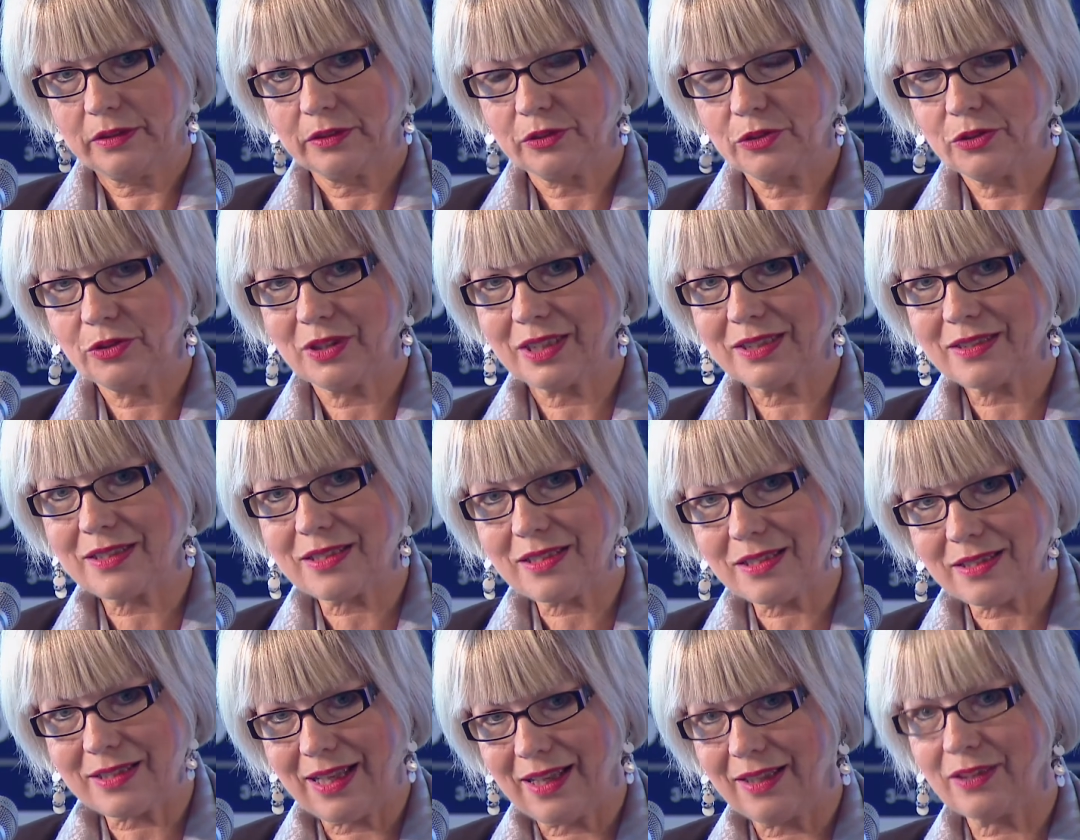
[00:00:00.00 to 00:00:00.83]
to
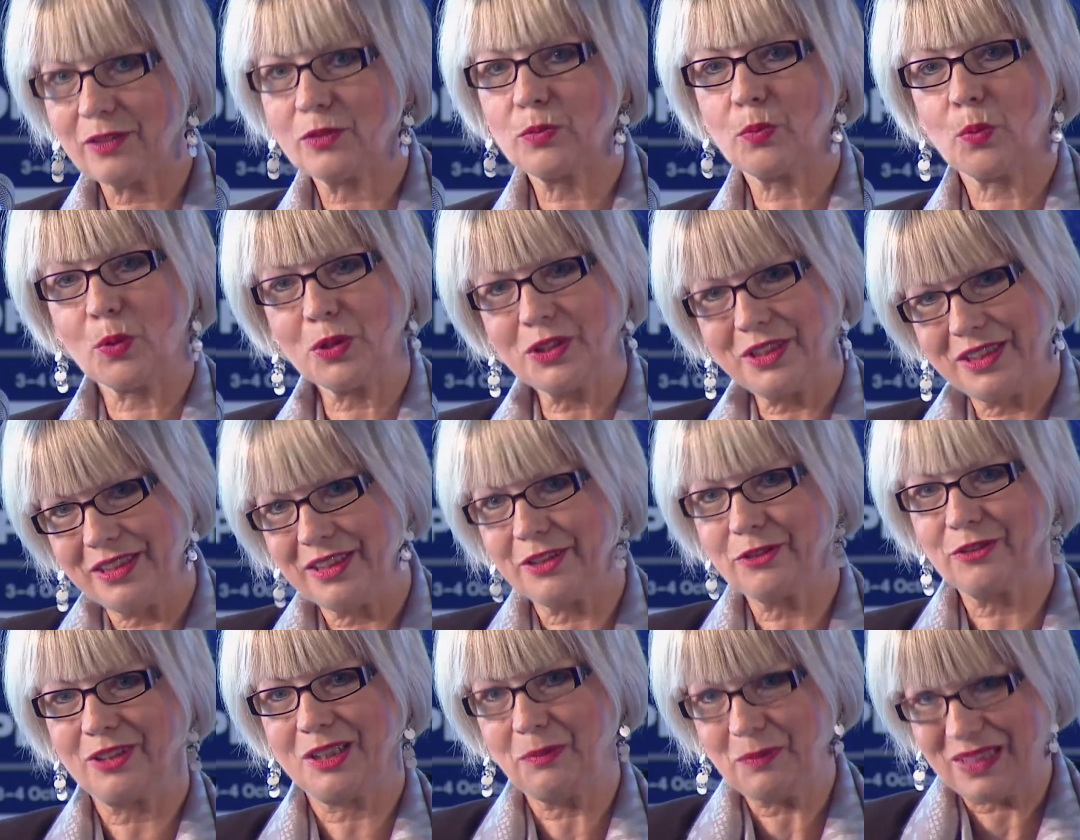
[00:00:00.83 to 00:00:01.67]
understand what the
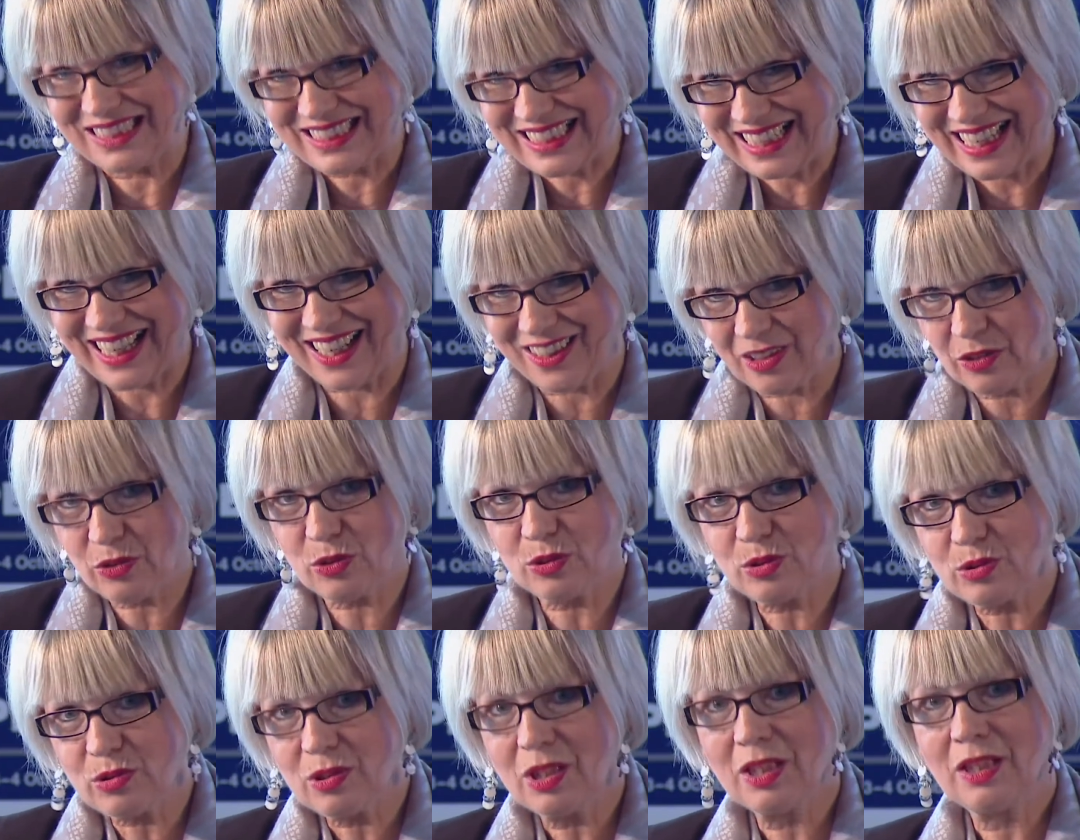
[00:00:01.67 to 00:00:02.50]
agreement can
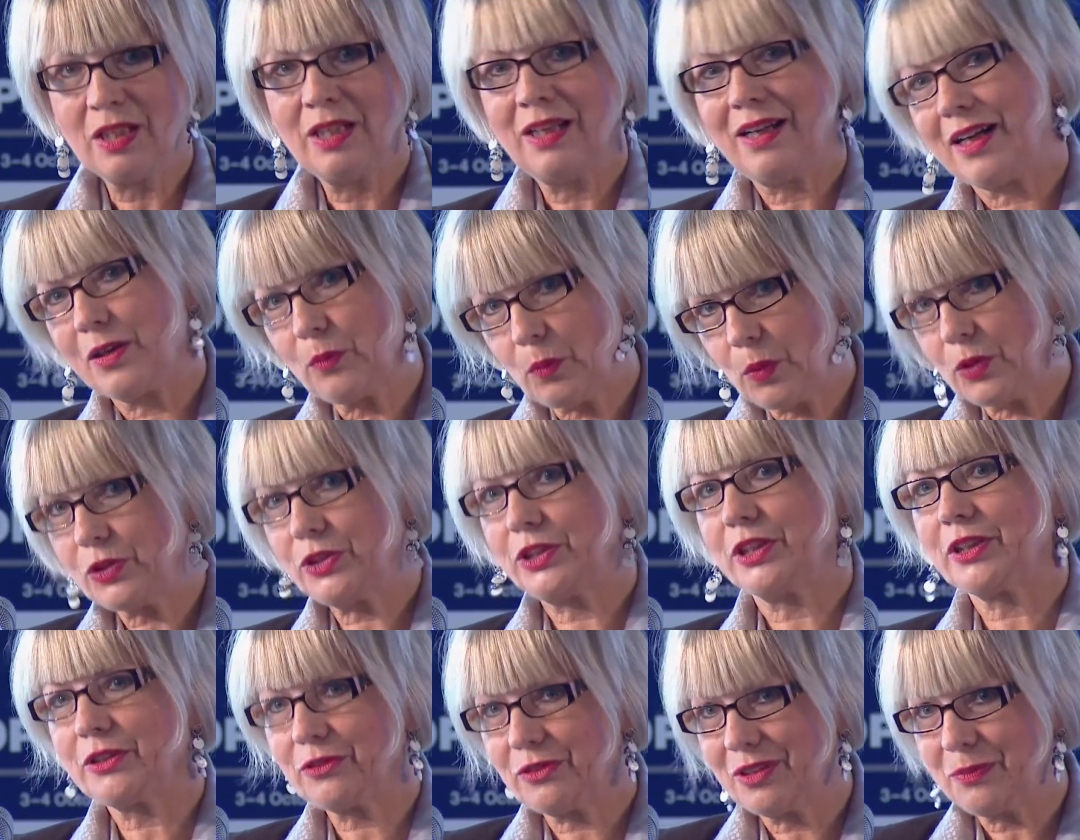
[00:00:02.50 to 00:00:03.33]
do and what
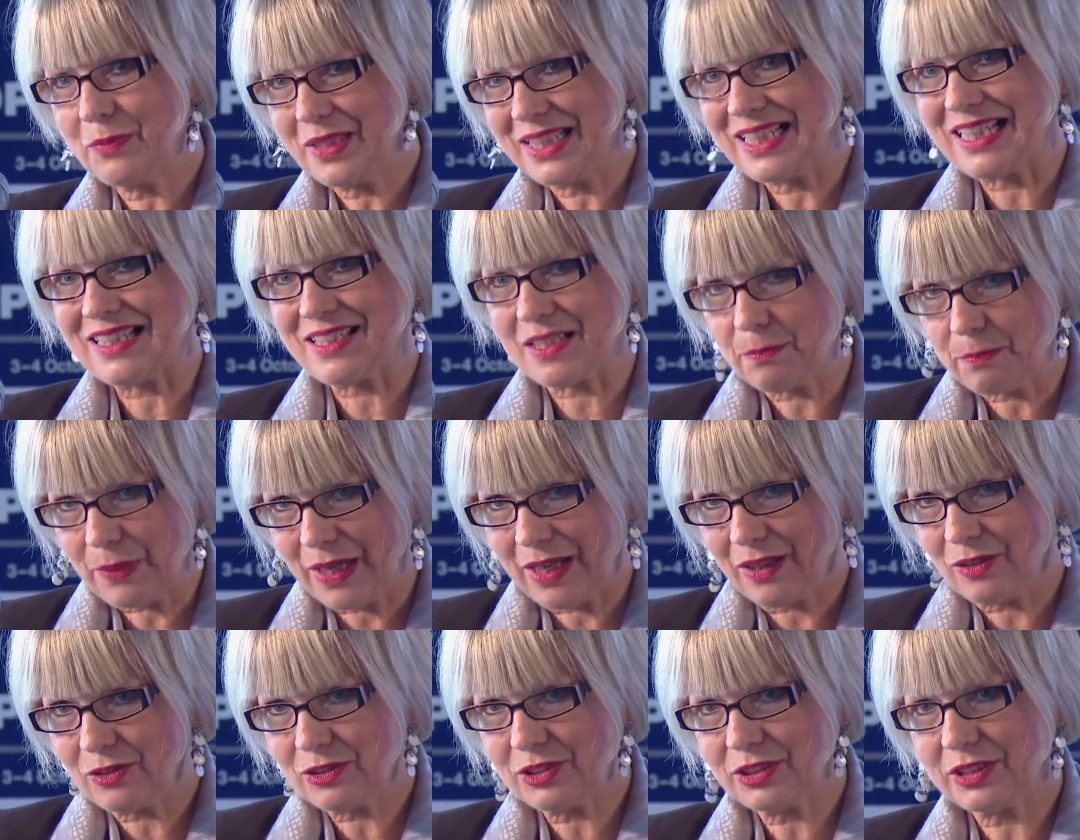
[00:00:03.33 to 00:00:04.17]
the agreement is
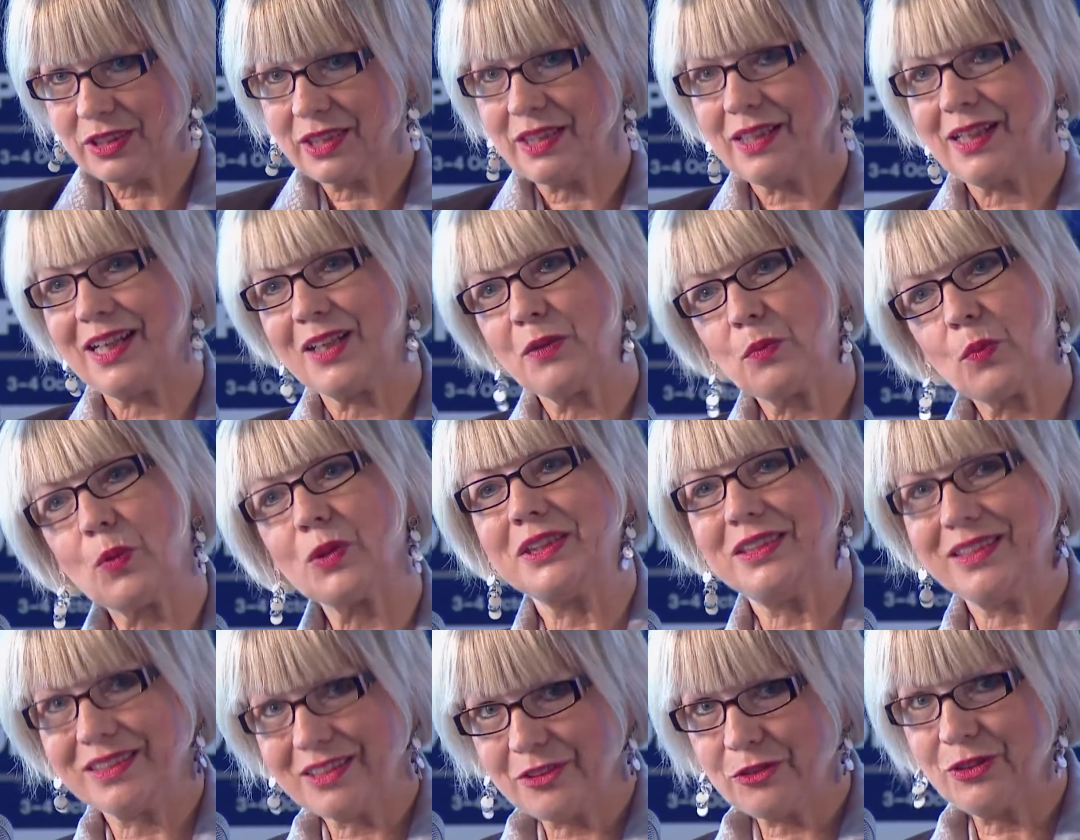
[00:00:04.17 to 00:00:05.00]
about and what
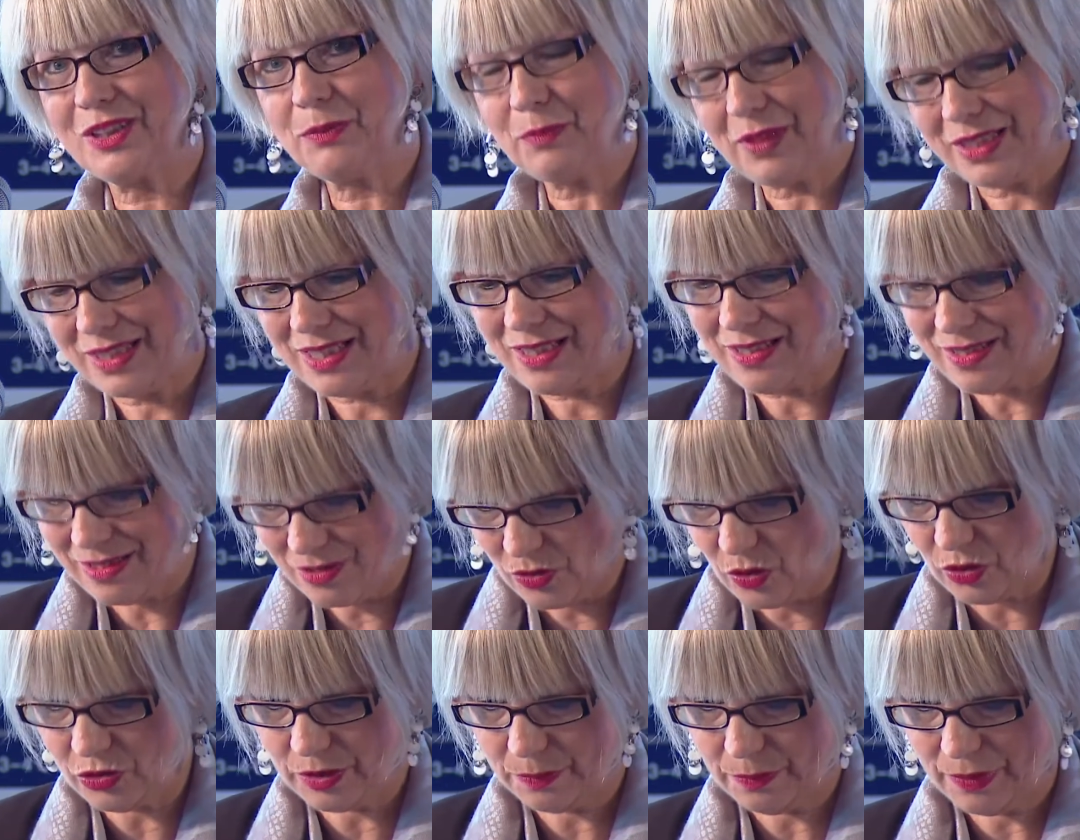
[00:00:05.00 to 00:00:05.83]
the agreement is
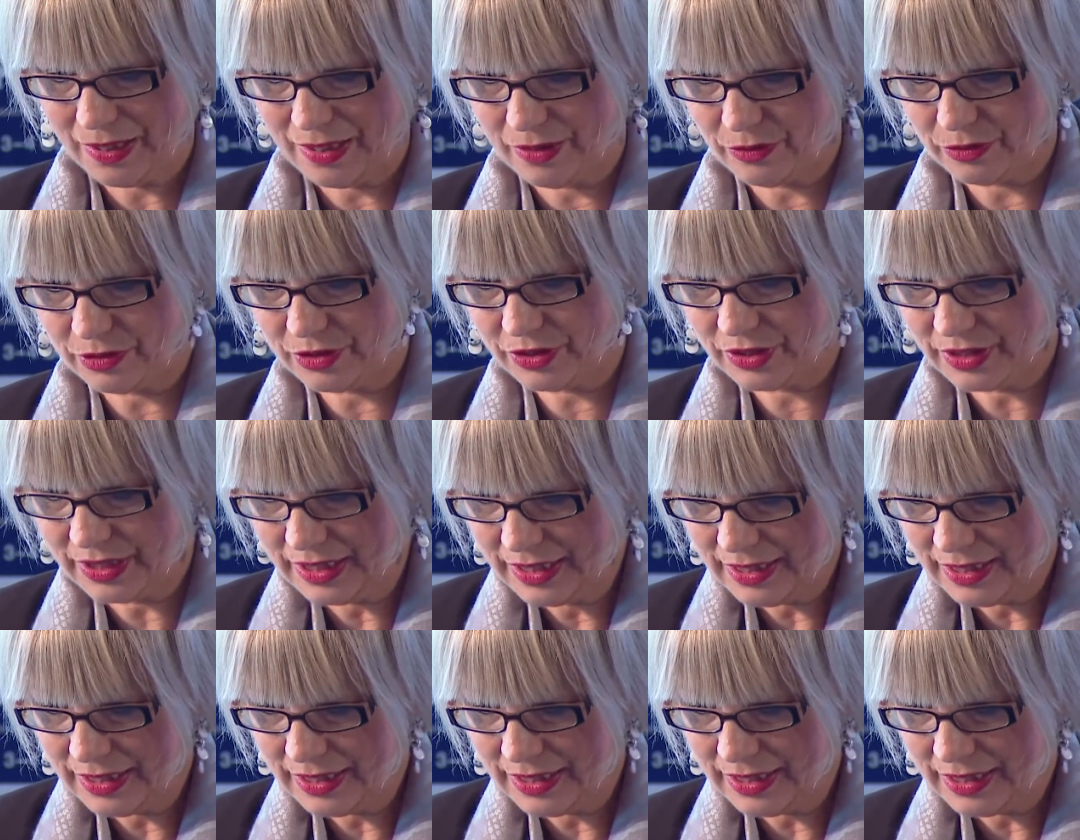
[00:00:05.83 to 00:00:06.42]
not about.